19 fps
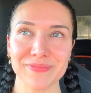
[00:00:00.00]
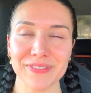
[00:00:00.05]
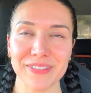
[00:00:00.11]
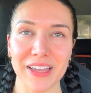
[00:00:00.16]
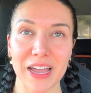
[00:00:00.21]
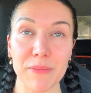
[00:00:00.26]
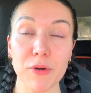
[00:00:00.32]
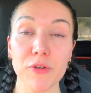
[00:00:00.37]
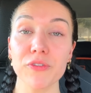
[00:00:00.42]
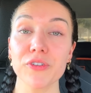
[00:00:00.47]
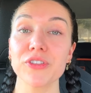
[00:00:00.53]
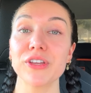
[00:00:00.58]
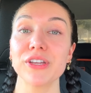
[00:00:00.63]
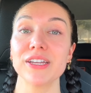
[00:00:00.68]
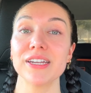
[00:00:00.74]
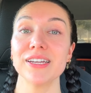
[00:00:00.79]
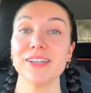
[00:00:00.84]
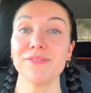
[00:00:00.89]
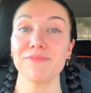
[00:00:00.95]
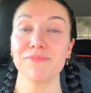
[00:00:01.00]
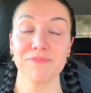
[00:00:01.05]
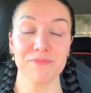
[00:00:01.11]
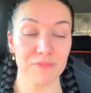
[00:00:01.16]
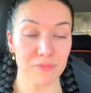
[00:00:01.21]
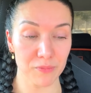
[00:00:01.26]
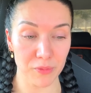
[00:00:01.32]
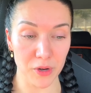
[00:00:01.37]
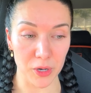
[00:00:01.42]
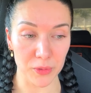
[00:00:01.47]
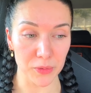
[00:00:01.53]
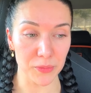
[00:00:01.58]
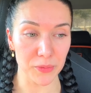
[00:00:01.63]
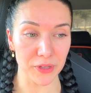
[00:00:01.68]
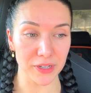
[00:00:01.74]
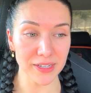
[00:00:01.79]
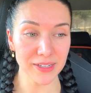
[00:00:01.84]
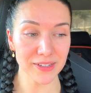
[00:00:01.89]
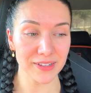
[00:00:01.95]
I'm overthinking it
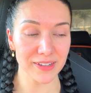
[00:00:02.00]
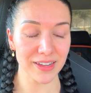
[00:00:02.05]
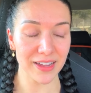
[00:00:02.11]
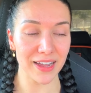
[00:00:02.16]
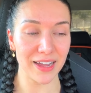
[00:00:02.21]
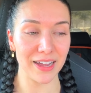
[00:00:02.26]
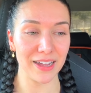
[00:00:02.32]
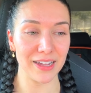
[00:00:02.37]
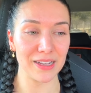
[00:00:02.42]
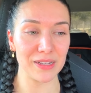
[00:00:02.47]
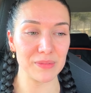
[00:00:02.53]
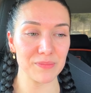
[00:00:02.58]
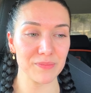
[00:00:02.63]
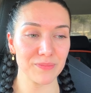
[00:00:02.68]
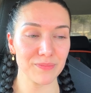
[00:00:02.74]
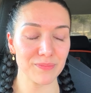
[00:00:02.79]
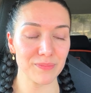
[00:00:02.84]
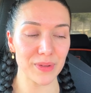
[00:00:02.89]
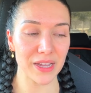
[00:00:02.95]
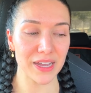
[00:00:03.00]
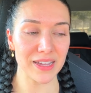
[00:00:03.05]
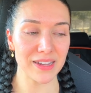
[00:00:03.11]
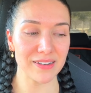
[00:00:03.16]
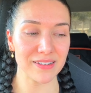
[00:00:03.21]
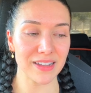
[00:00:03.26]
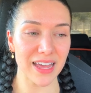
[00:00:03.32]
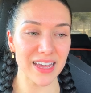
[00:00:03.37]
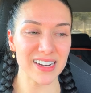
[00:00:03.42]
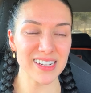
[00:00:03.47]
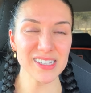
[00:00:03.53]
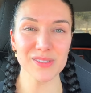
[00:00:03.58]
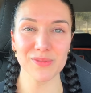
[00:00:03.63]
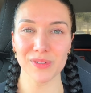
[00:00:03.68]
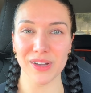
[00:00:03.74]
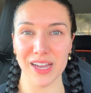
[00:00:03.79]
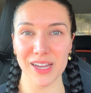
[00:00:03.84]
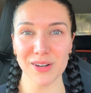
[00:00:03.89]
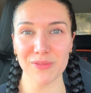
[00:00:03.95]
probably. But that is
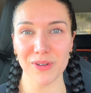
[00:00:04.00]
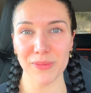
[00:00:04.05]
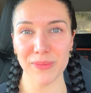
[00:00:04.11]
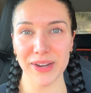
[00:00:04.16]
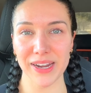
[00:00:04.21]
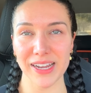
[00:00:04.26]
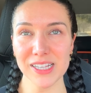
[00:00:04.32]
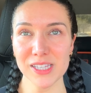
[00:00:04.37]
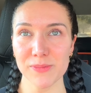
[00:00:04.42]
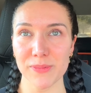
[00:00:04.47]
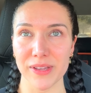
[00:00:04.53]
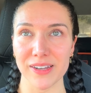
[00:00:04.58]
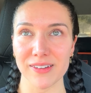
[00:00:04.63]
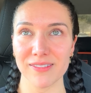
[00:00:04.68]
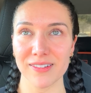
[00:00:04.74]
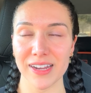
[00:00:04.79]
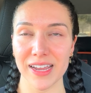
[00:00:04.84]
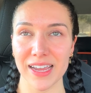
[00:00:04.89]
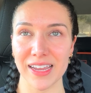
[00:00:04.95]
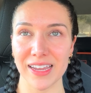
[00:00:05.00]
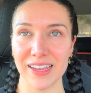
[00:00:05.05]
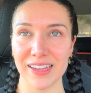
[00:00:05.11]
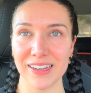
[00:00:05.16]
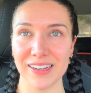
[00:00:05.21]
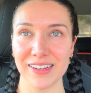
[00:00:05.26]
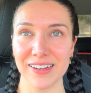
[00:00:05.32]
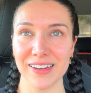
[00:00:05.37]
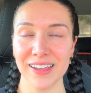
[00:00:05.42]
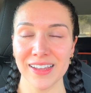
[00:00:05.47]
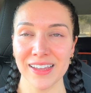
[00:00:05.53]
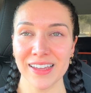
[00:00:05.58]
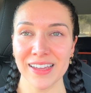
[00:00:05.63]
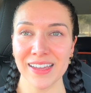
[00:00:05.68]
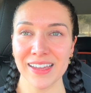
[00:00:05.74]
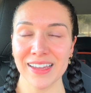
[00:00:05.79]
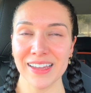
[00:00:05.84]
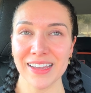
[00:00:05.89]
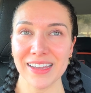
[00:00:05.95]
kind of where my head's been. And
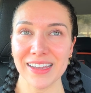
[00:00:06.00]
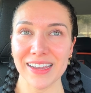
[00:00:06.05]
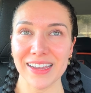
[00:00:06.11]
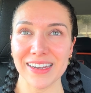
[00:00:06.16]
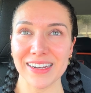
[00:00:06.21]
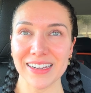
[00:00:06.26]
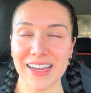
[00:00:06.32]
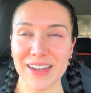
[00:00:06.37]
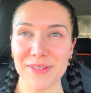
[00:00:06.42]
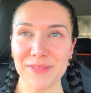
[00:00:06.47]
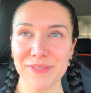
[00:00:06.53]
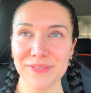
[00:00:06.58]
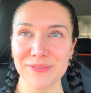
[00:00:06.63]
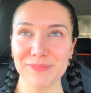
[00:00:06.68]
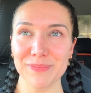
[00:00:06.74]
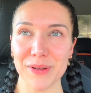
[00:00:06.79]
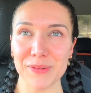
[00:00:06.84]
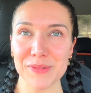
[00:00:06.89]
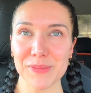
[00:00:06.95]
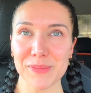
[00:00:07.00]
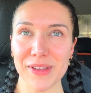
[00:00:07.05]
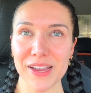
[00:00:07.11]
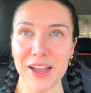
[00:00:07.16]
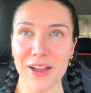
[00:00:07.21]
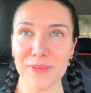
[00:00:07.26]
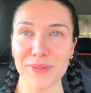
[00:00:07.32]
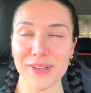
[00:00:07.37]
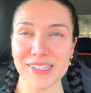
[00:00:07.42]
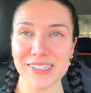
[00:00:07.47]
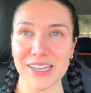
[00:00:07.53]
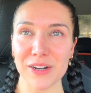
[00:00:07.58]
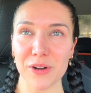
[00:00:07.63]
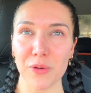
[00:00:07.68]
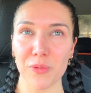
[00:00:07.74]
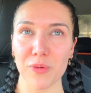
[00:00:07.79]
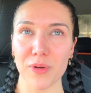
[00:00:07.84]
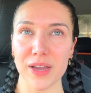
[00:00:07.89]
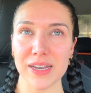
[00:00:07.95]
it kind of bums me out because I
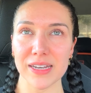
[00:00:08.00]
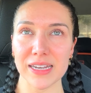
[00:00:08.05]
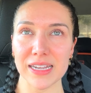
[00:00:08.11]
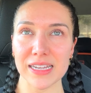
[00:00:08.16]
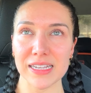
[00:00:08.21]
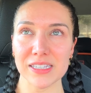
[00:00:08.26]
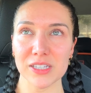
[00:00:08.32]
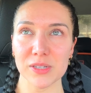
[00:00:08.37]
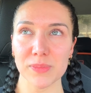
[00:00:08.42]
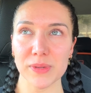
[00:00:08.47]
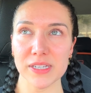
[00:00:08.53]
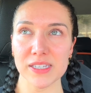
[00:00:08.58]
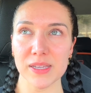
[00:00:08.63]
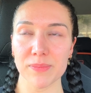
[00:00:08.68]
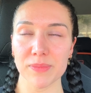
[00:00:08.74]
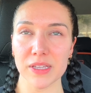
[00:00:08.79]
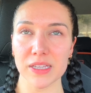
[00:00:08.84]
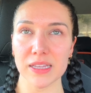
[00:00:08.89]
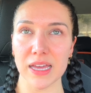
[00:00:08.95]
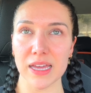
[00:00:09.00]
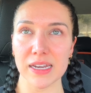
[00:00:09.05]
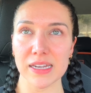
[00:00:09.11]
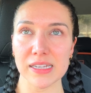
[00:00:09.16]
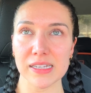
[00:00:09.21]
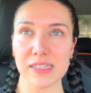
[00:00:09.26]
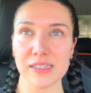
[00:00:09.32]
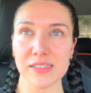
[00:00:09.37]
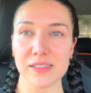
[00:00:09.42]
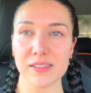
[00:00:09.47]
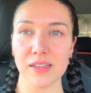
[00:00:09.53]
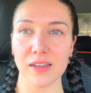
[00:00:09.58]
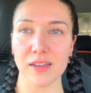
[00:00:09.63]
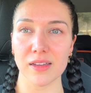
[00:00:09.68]
don't want it to be something that is,